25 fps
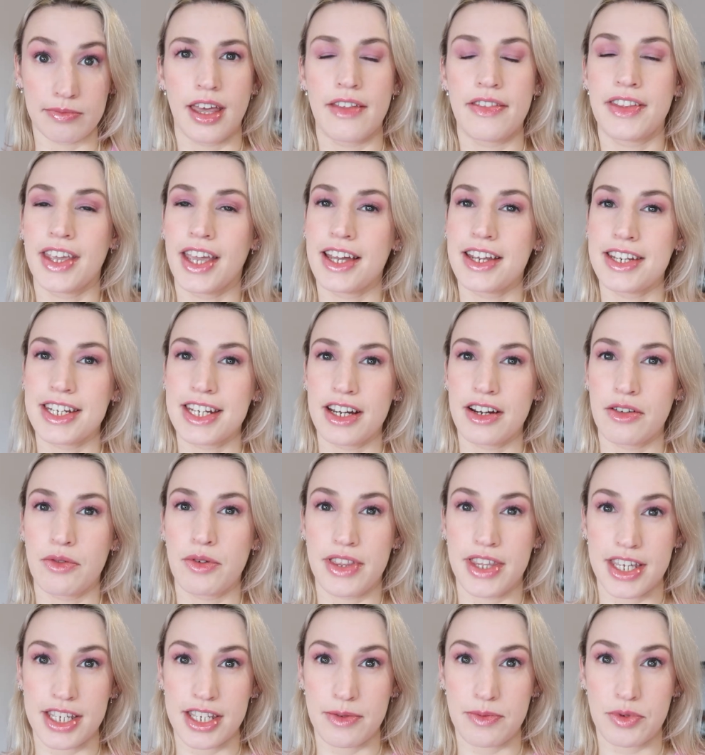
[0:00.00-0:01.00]
And the idea
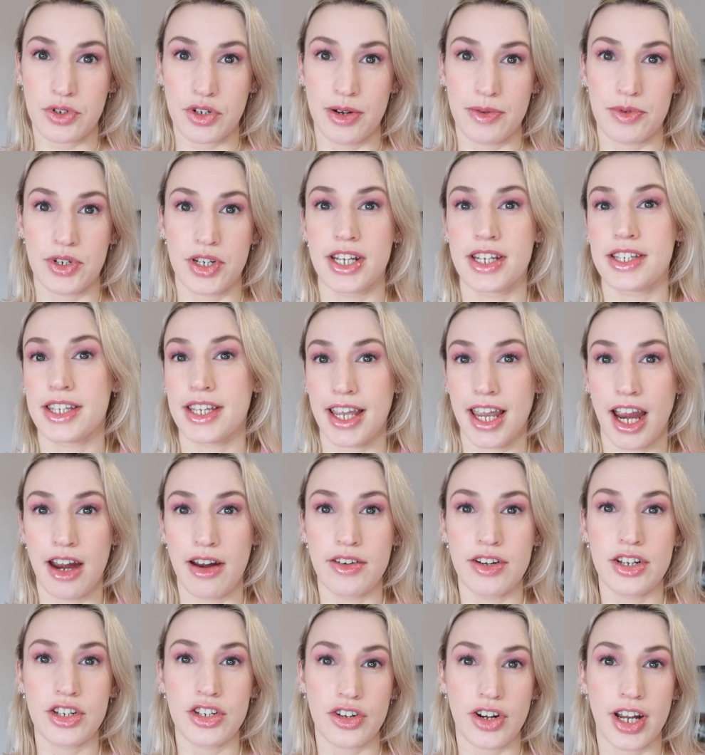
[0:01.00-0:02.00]
with this subscription is that
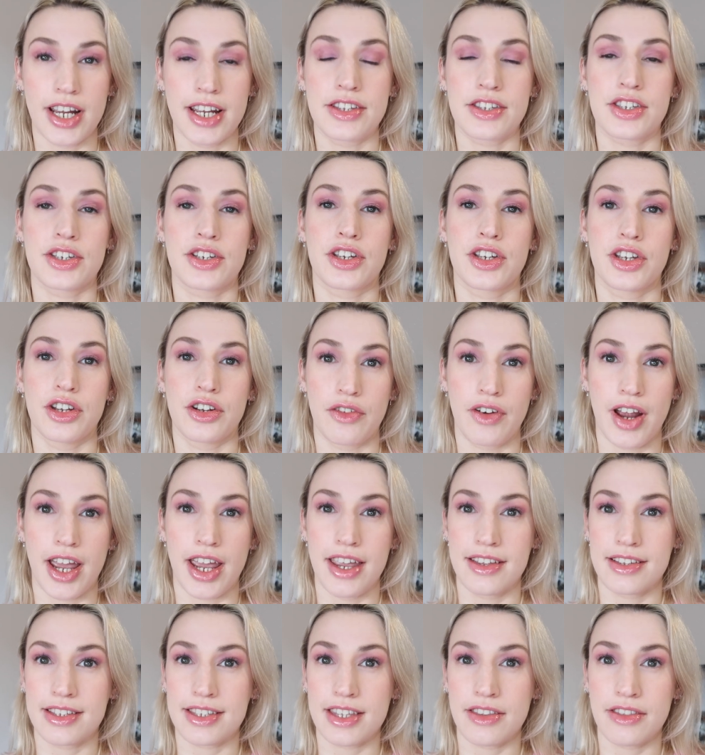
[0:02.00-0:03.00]
Karen is trying to
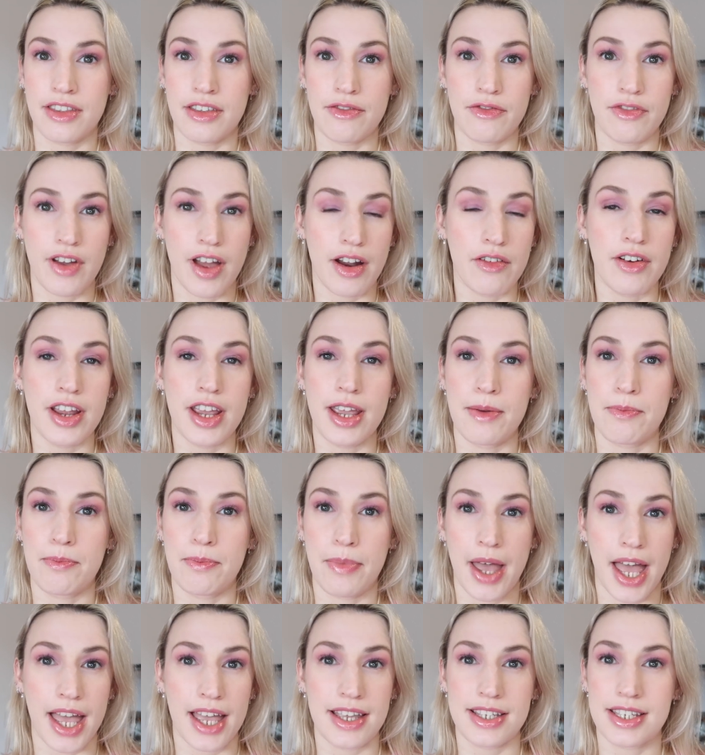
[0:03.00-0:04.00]
curate the very
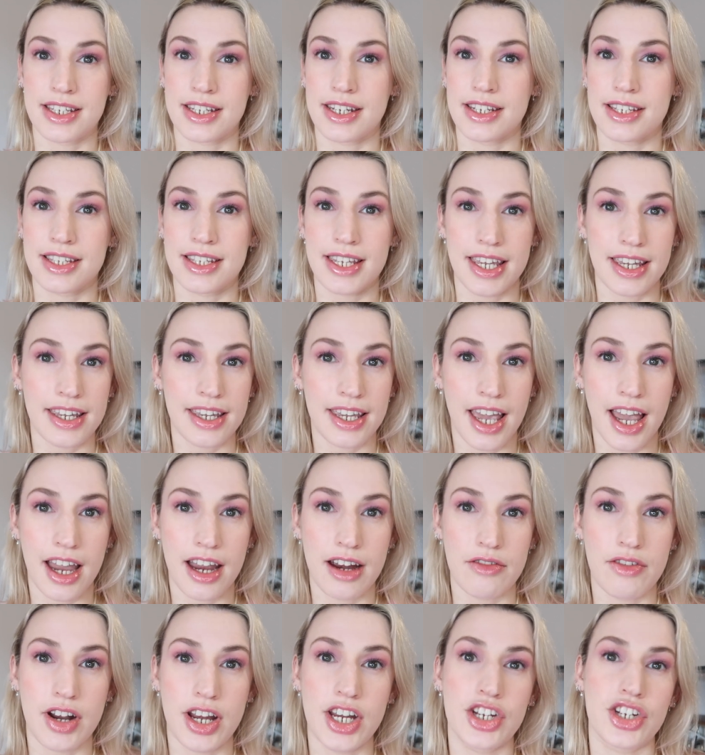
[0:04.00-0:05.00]
best
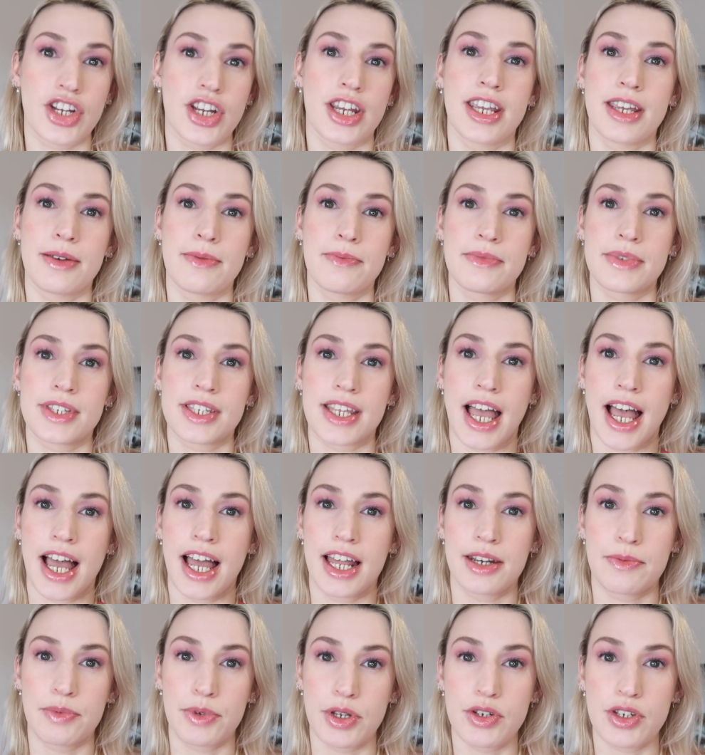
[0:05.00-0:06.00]
skincare regimes
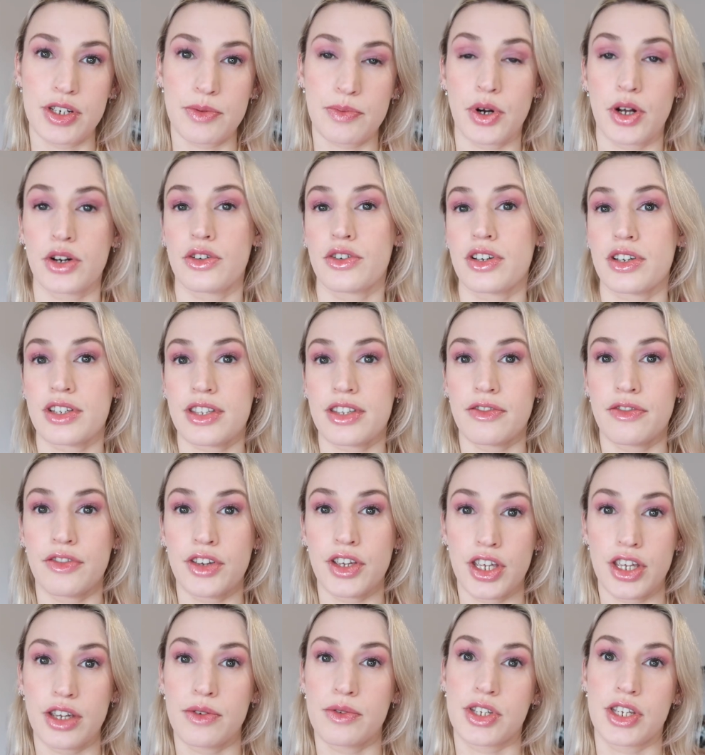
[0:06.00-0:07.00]
and beauty products for
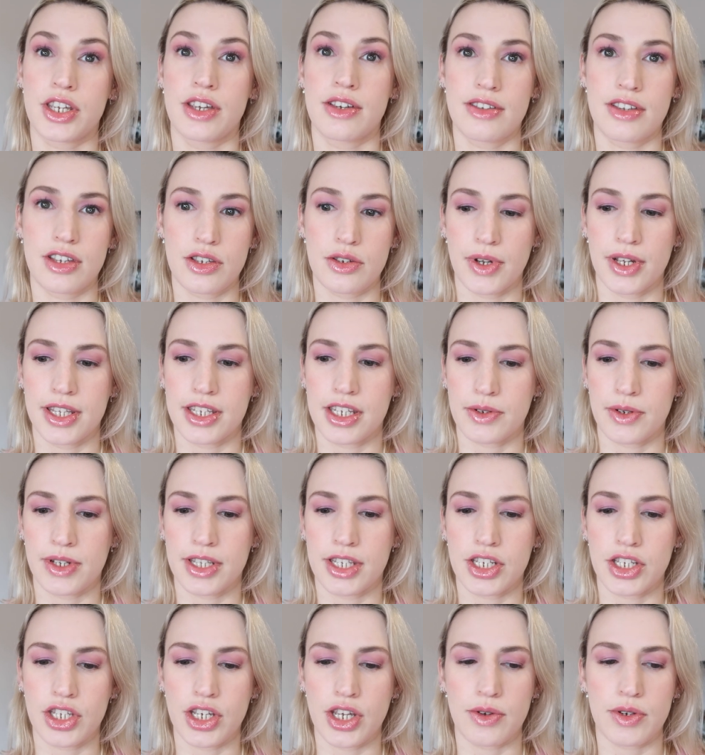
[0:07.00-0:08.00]
you to use in twenty
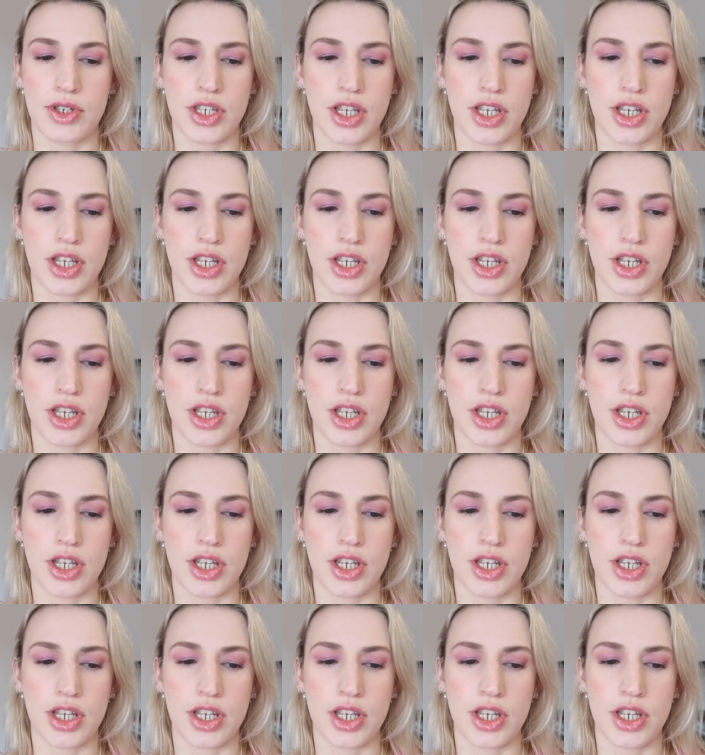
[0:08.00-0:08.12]
twenty-two.